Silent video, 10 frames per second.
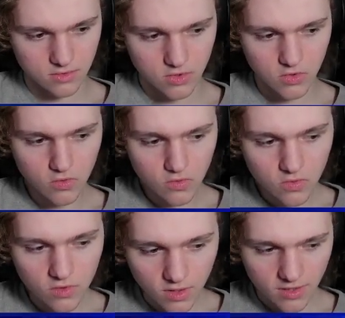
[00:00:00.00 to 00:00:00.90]

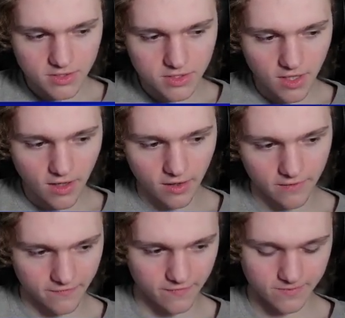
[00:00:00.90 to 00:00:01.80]
Cool stuff.
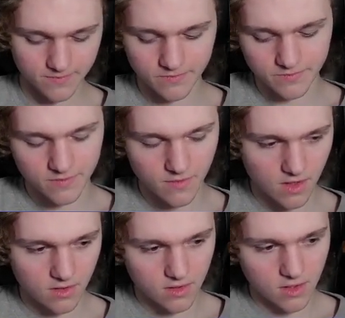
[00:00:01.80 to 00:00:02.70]

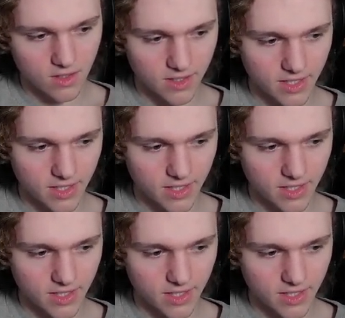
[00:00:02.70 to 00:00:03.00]
Alright, now